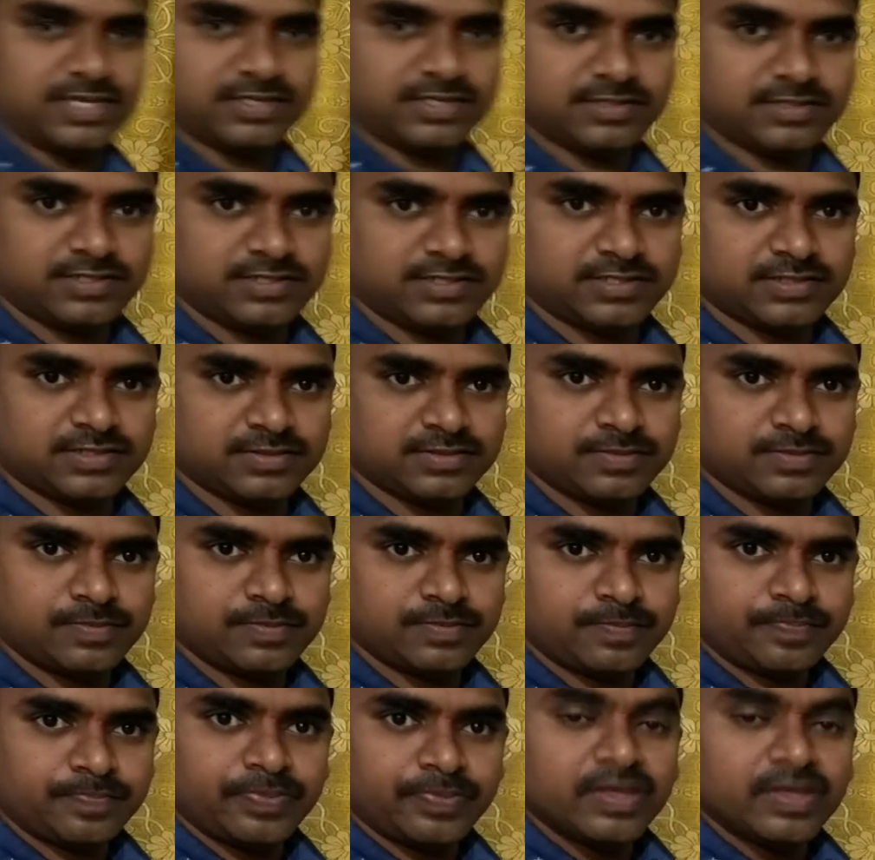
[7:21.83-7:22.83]
lens.
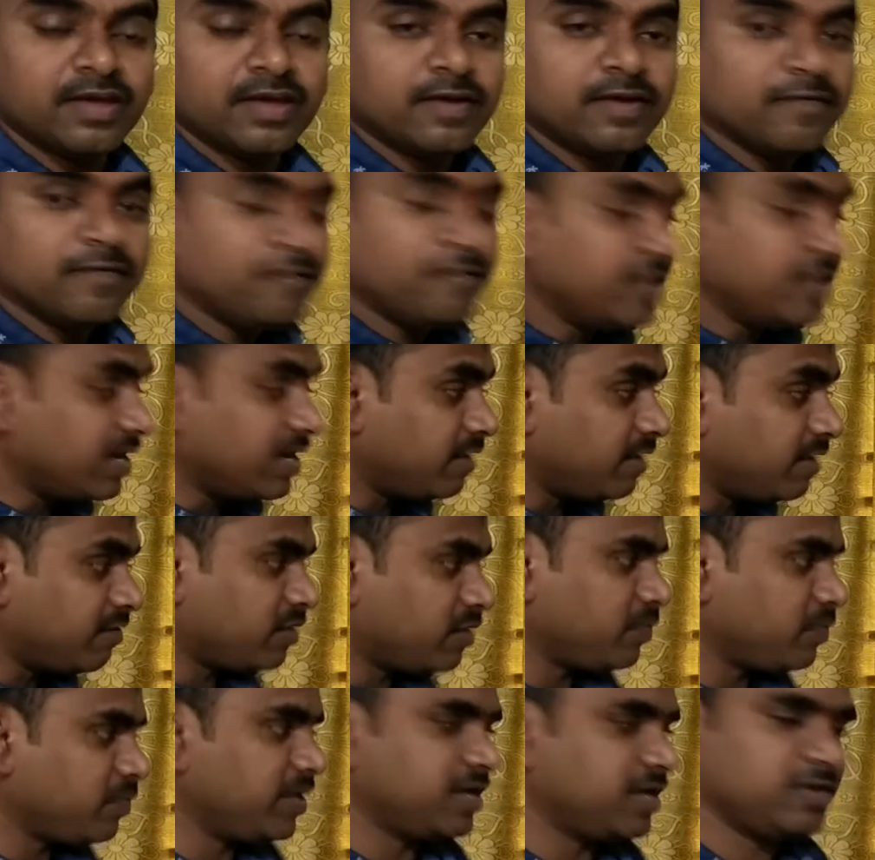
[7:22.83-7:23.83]

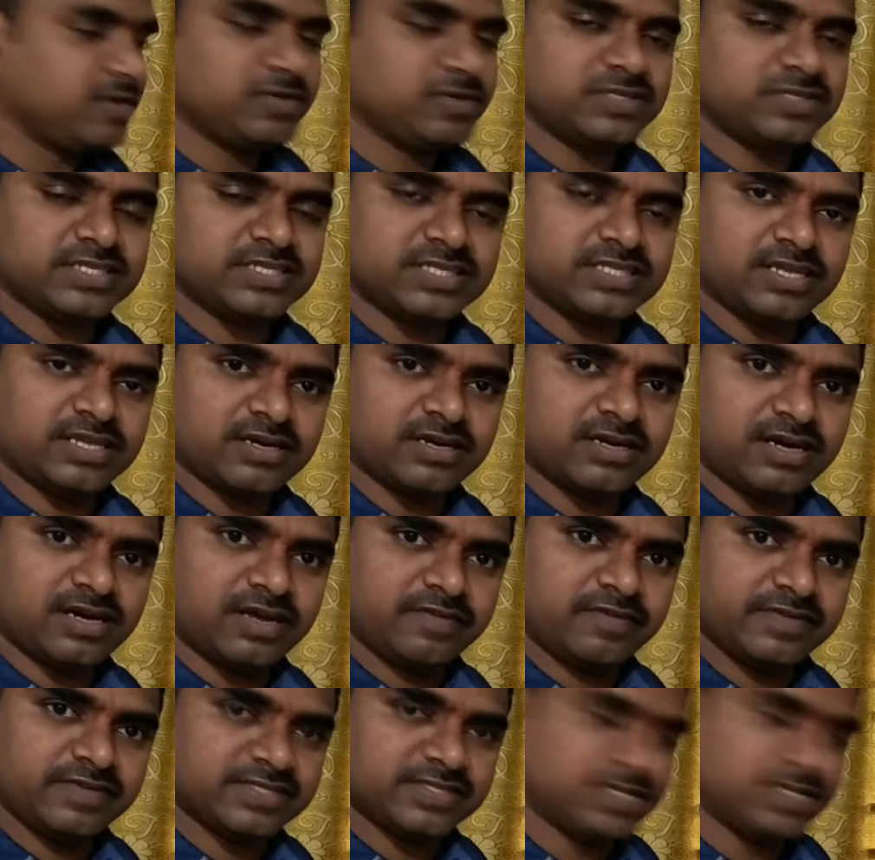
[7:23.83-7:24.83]
Whenever we are using the
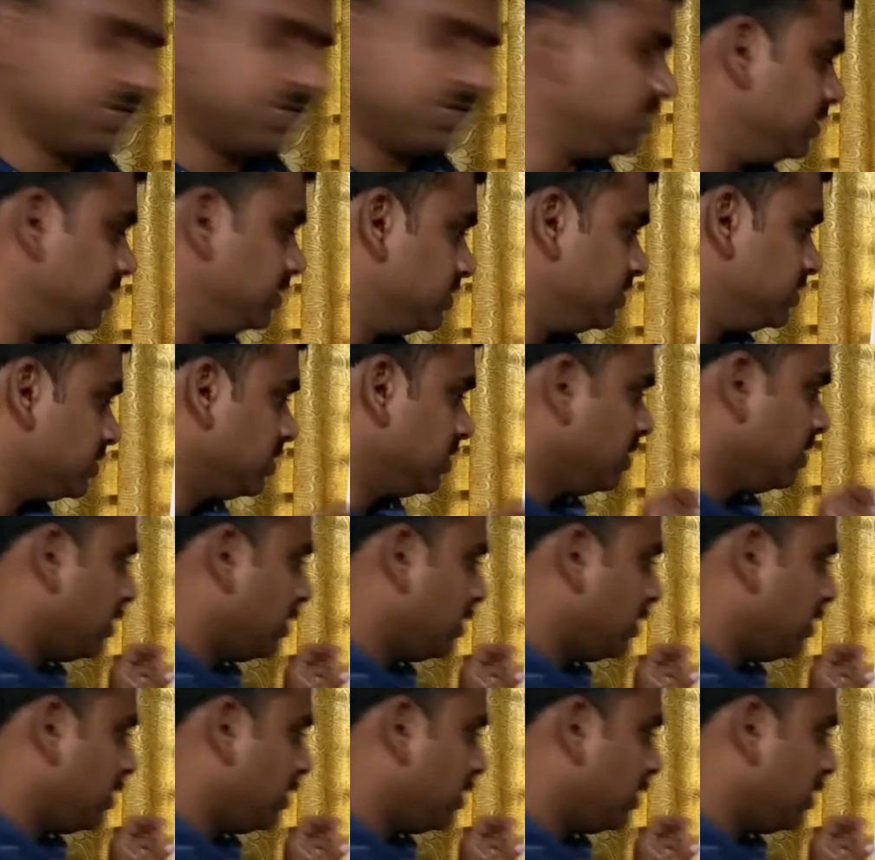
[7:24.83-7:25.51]
convex lens,